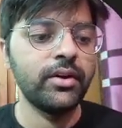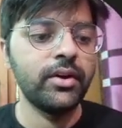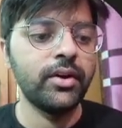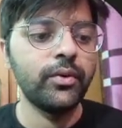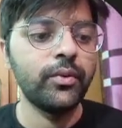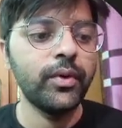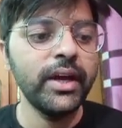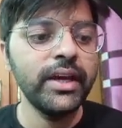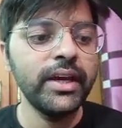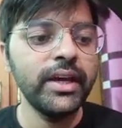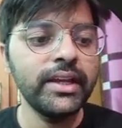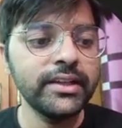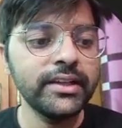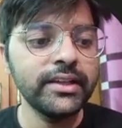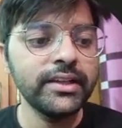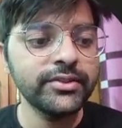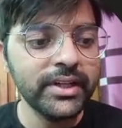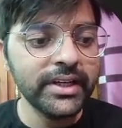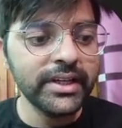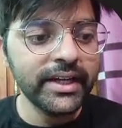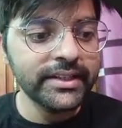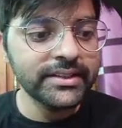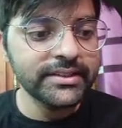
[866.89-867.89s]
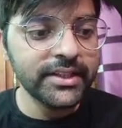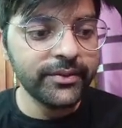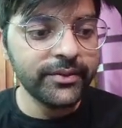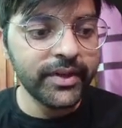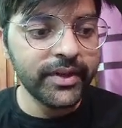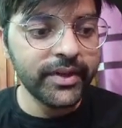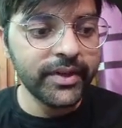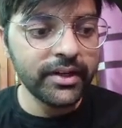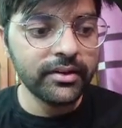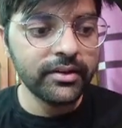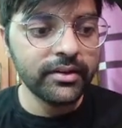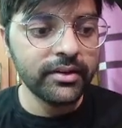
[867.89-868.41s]
Why Lx will get
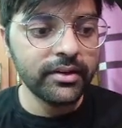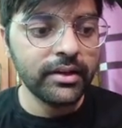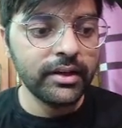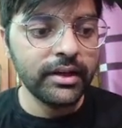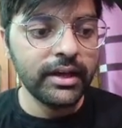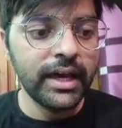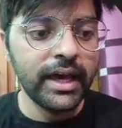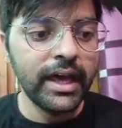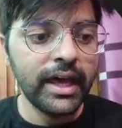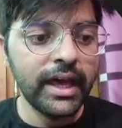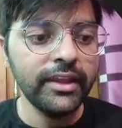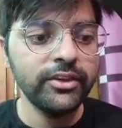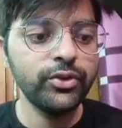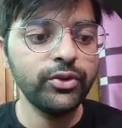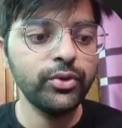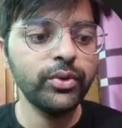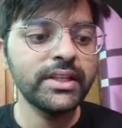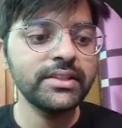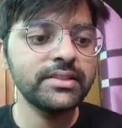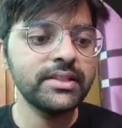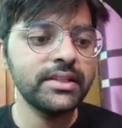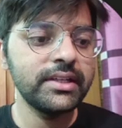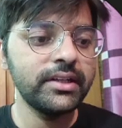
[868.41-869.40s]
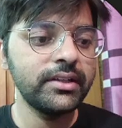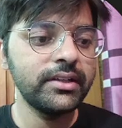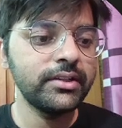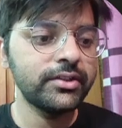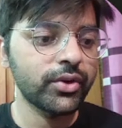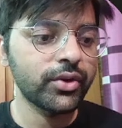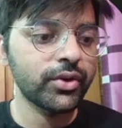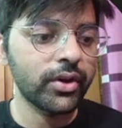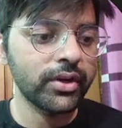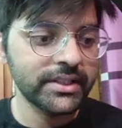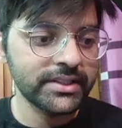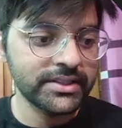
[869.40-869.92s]
7? As you can see in
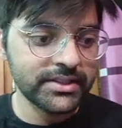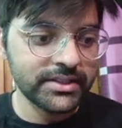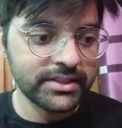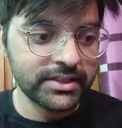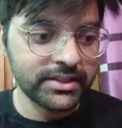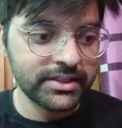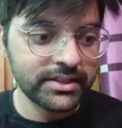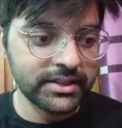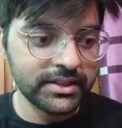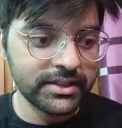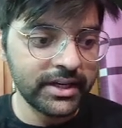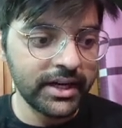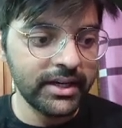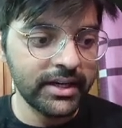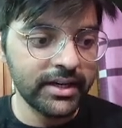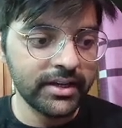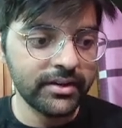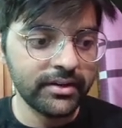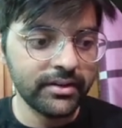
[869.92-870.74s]
draw case, right?